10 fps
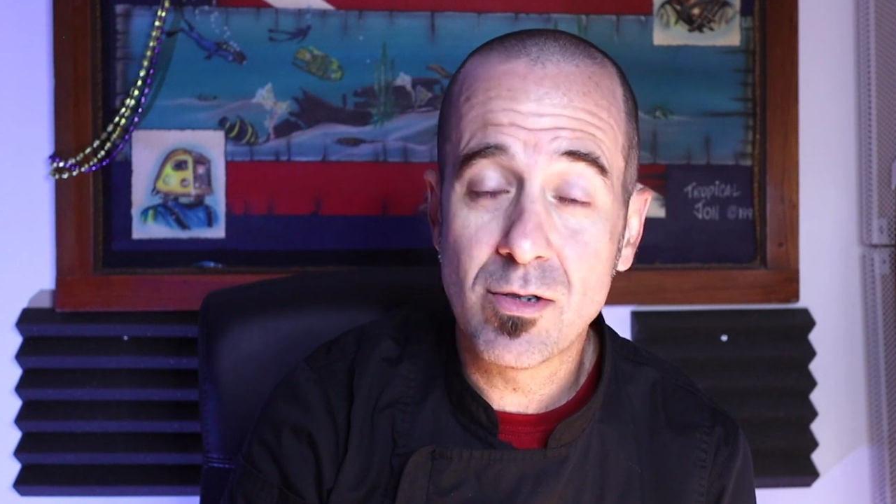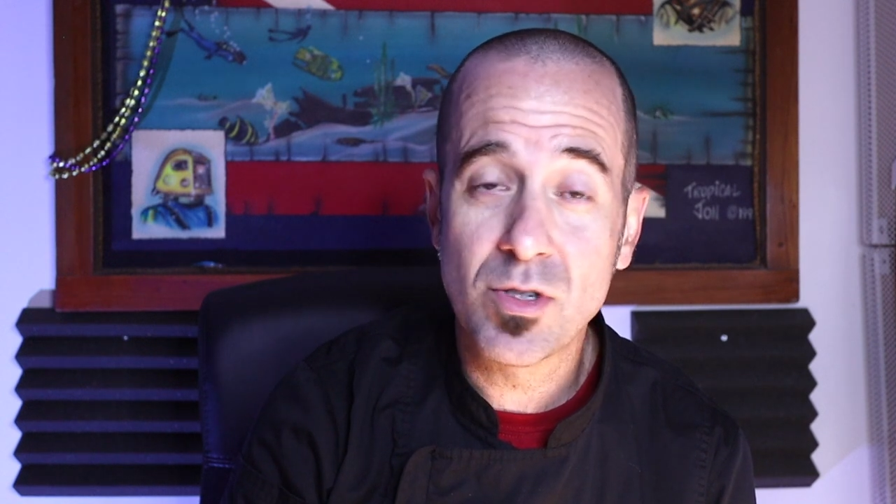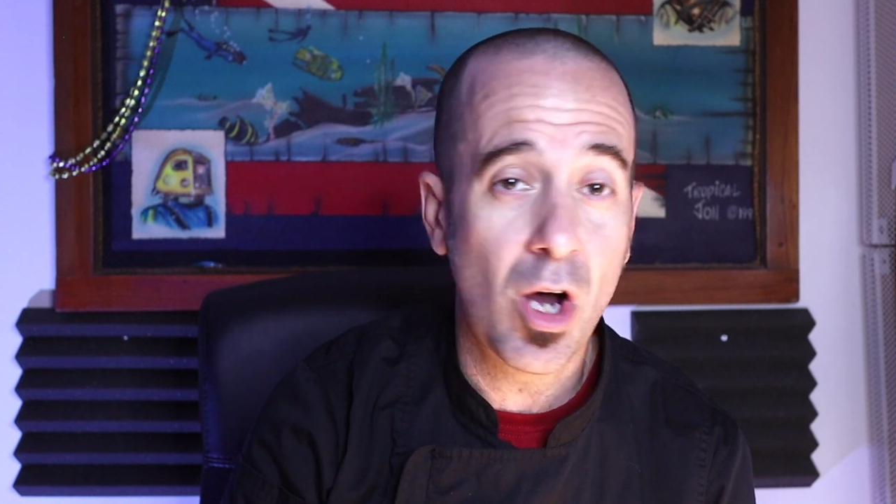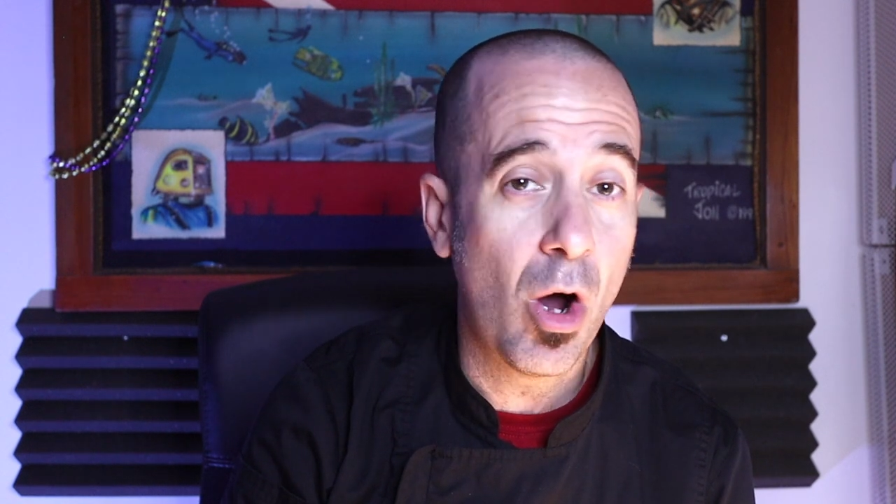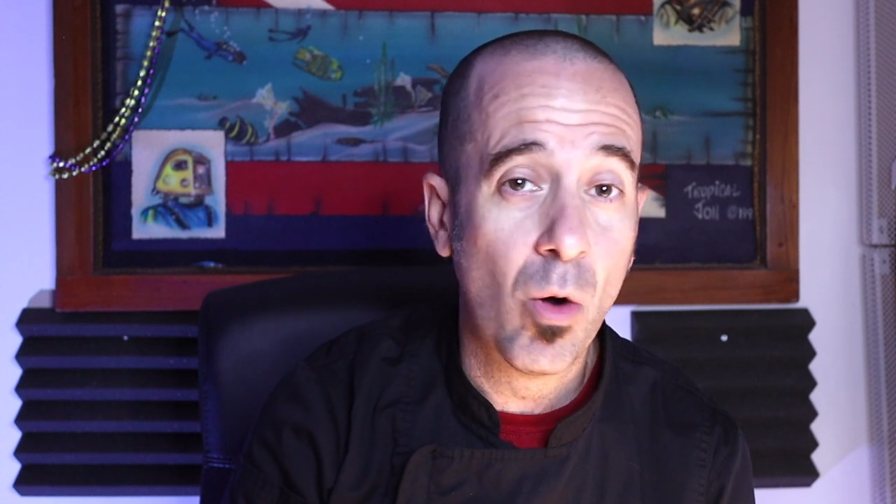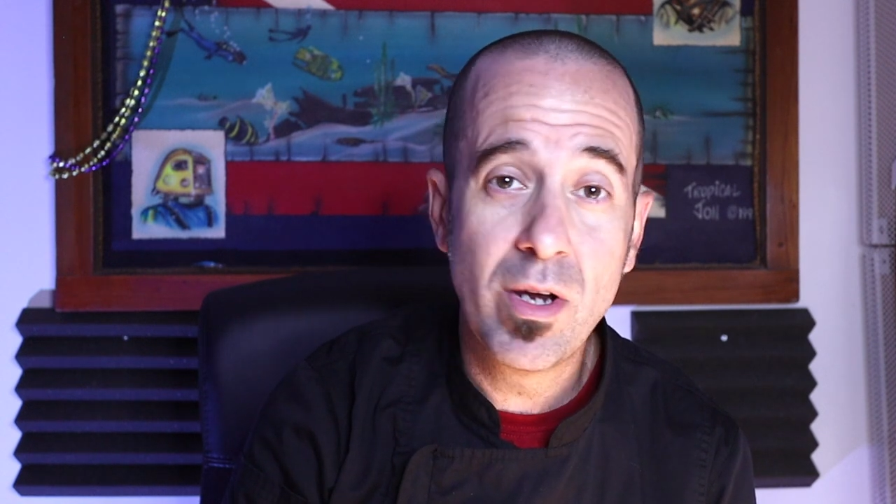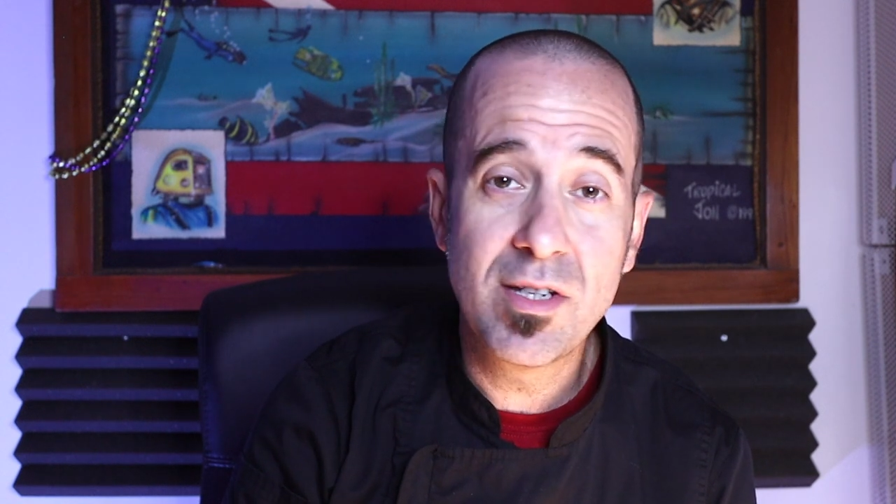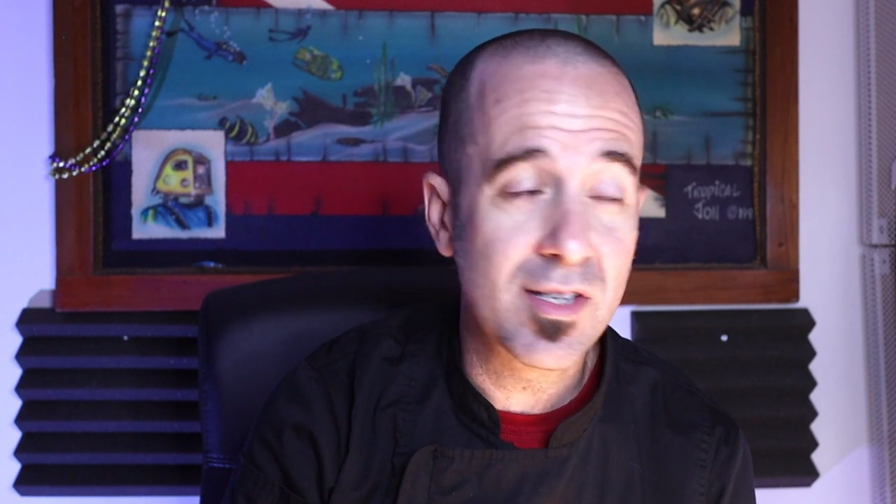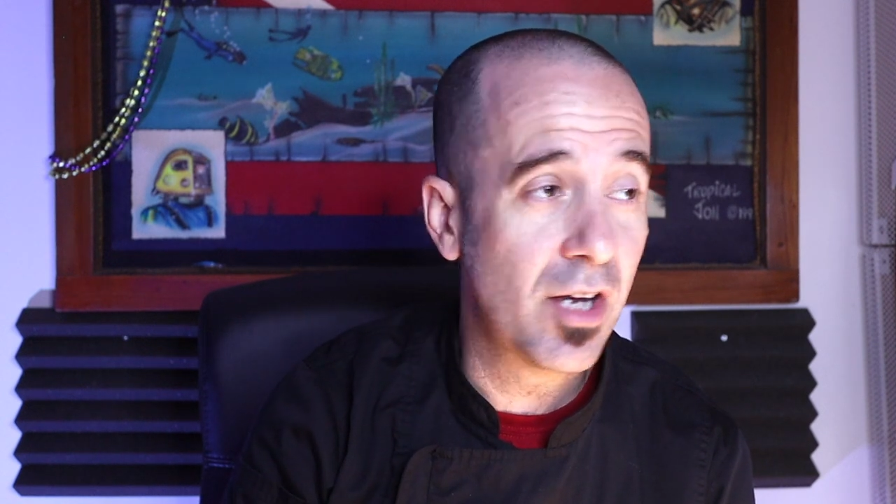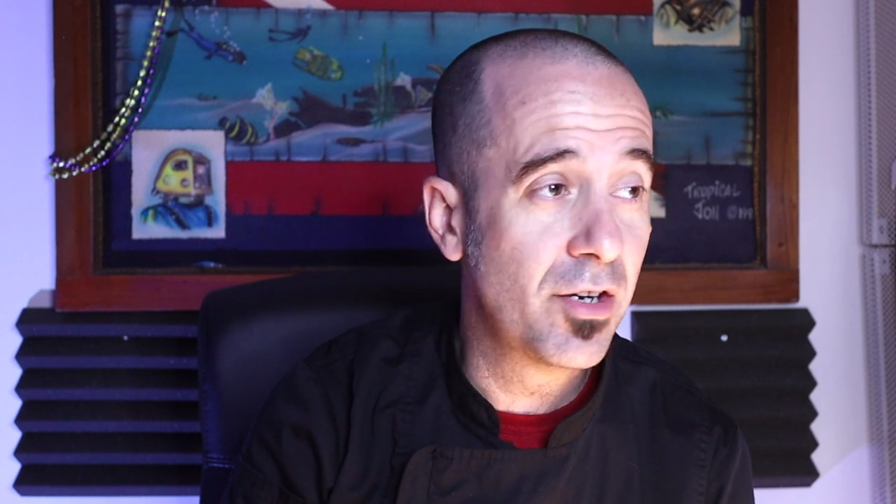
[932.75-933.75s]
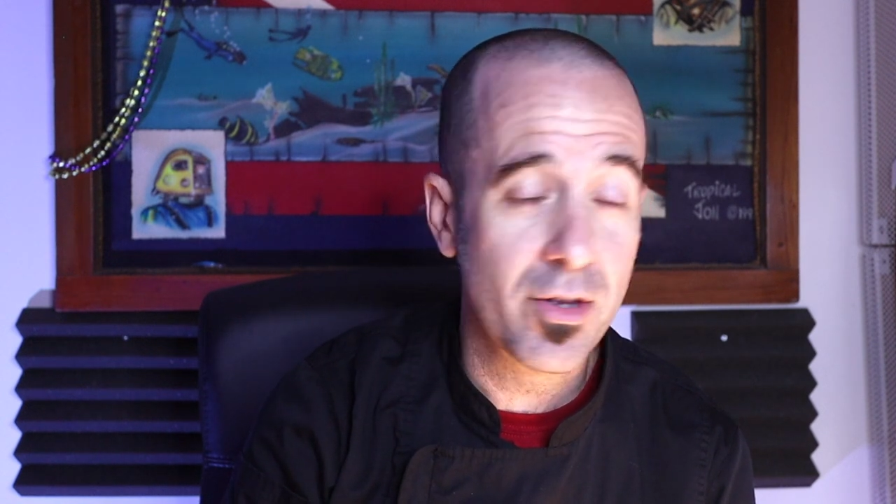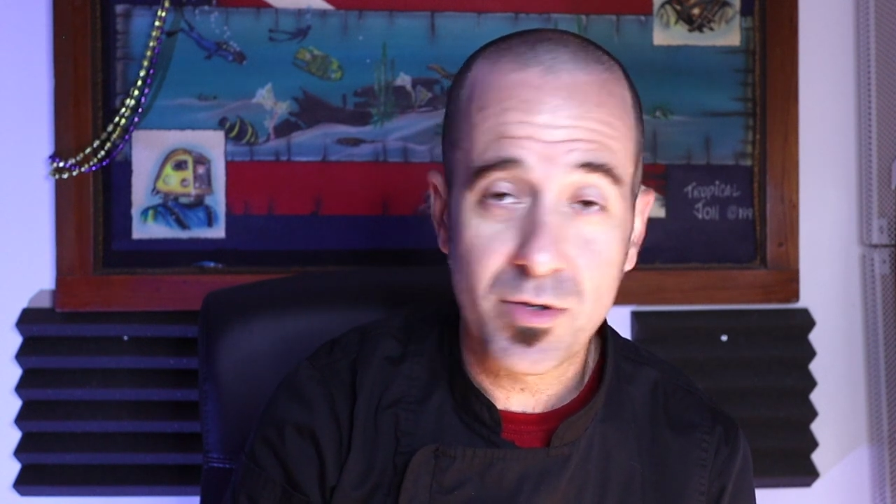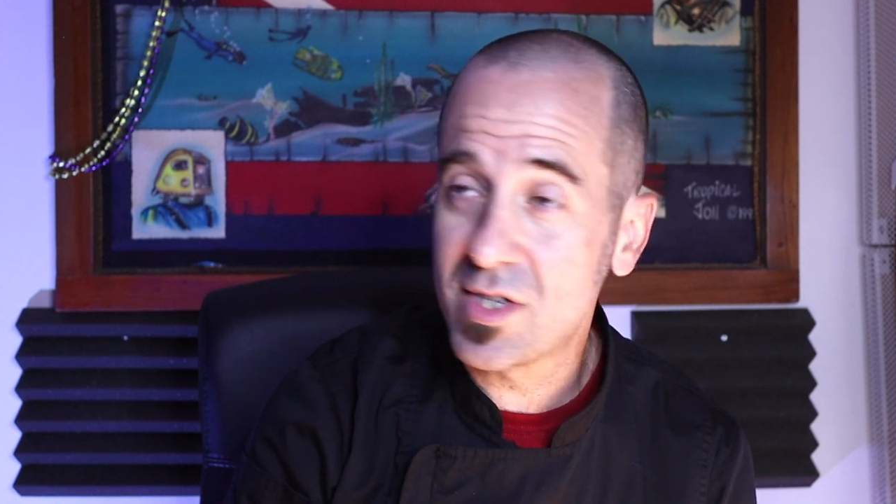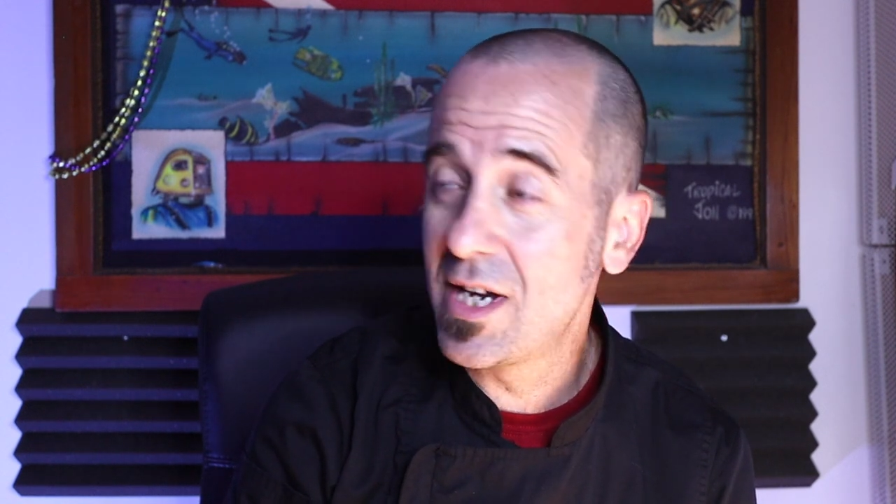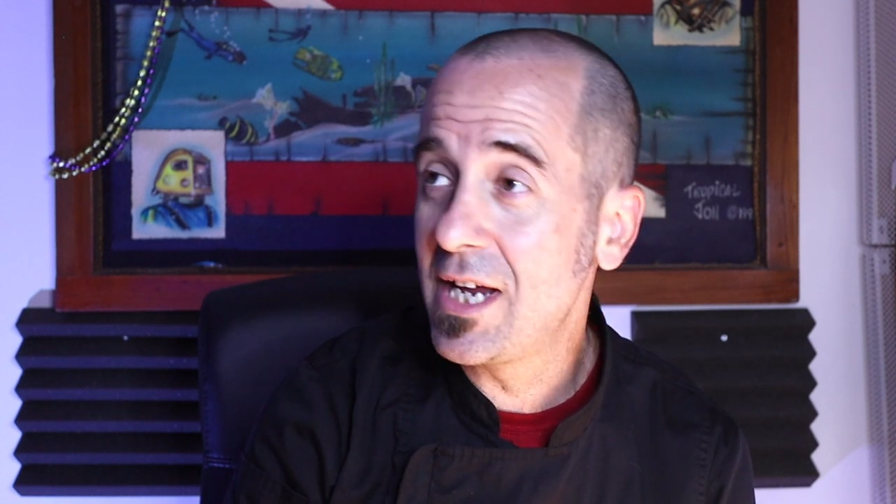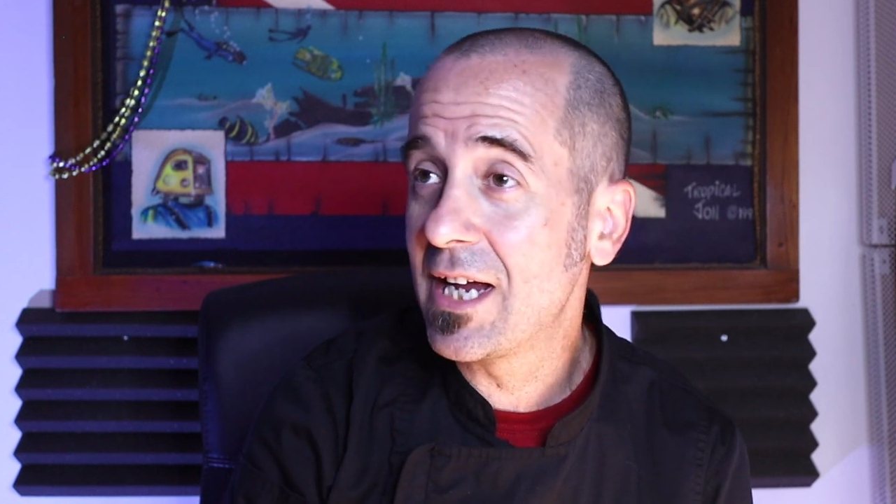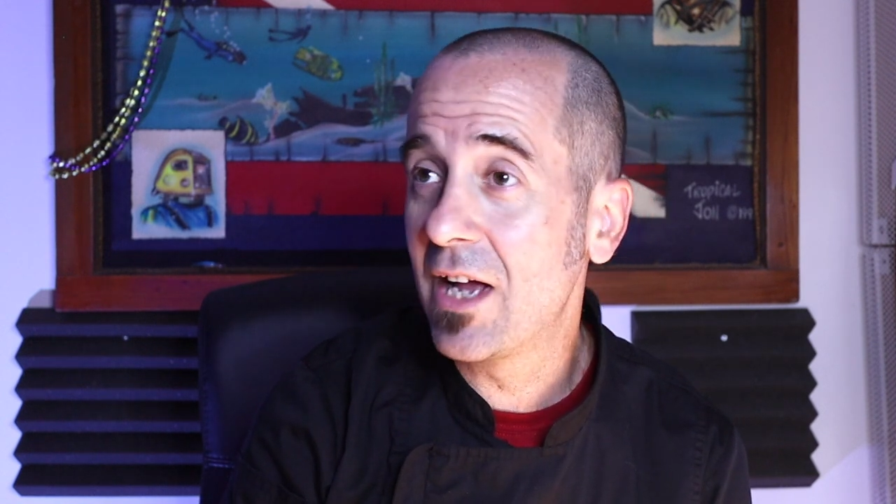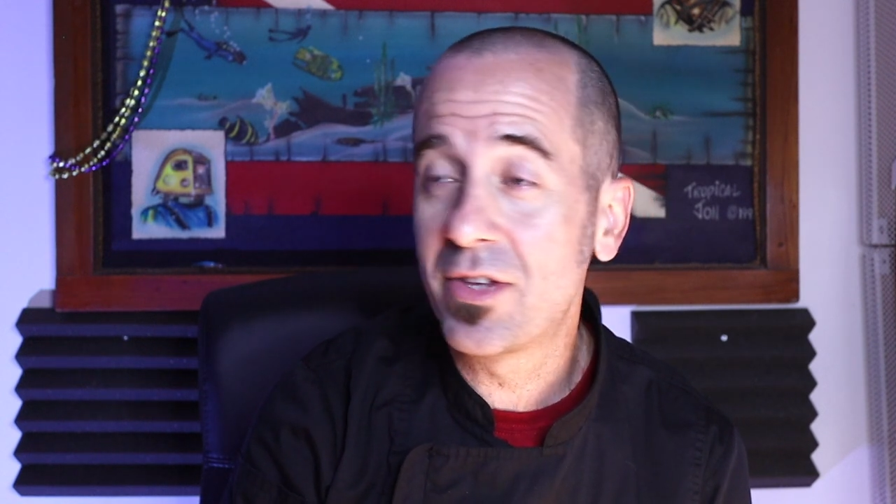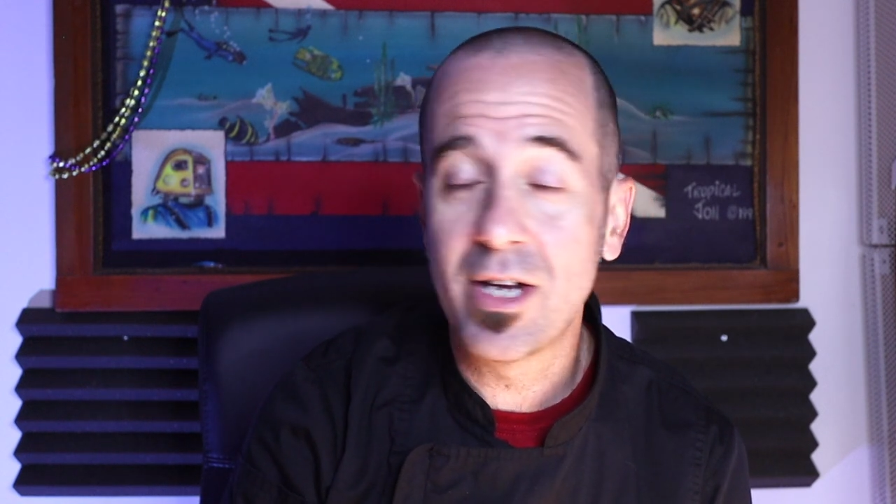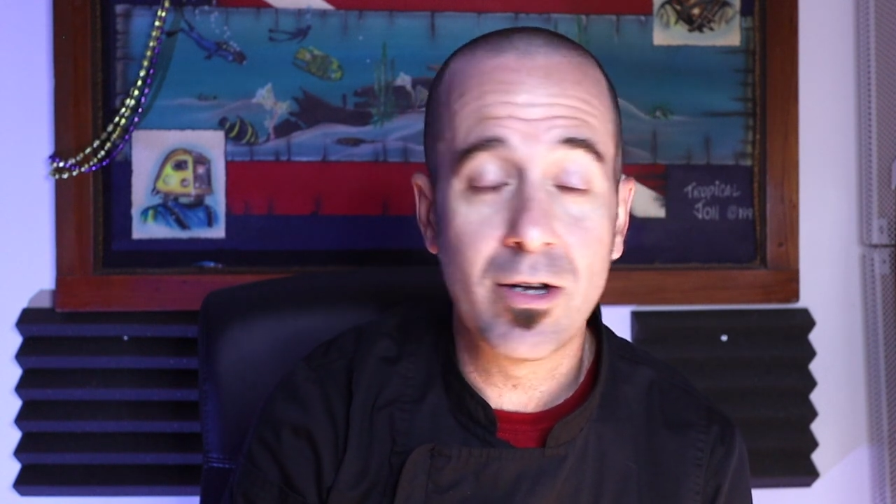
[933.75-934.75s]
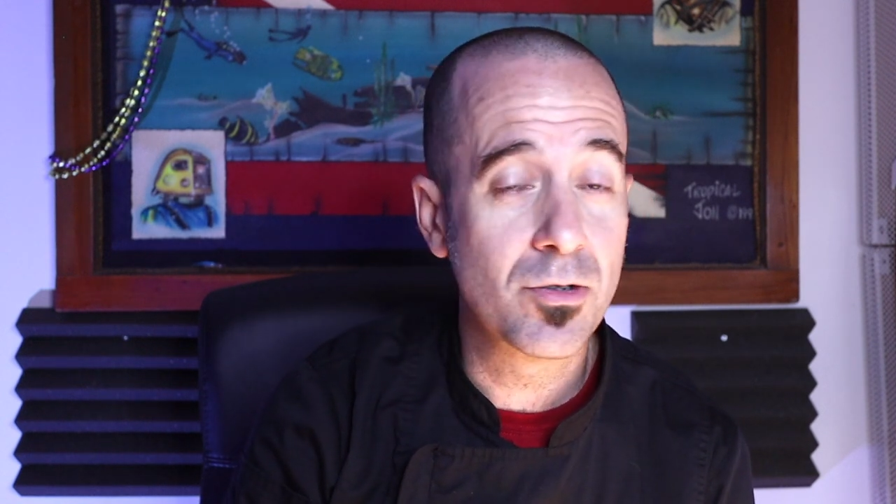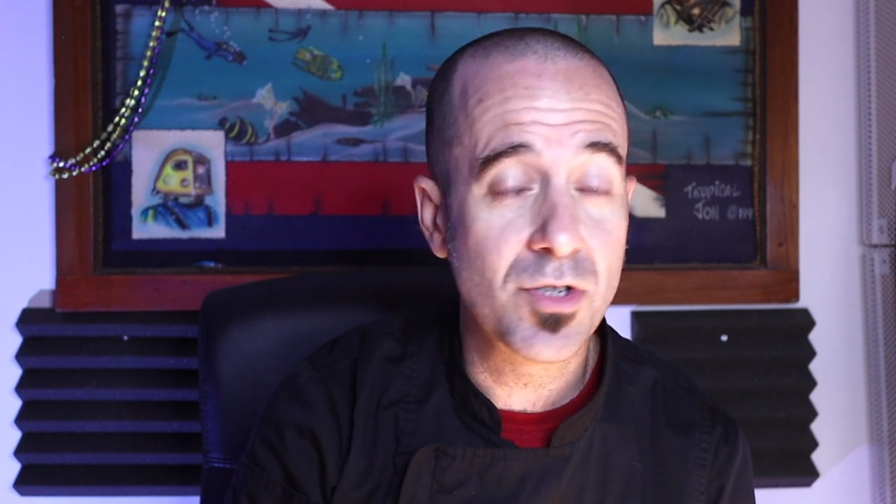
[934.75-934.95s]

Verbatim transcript: There's always another snake out there and